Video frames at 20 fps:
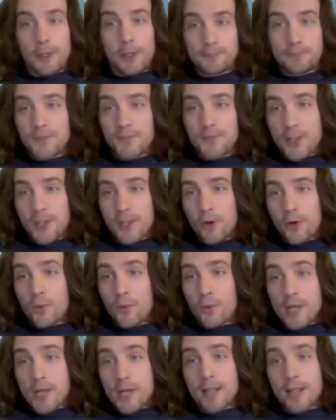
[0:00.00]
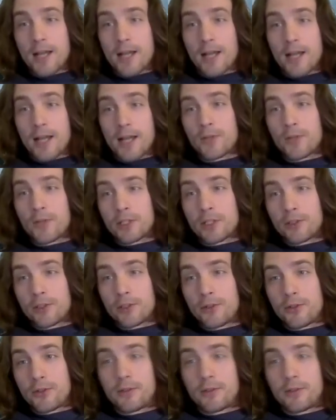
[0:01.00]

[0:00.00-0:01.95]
So we're not allowed to include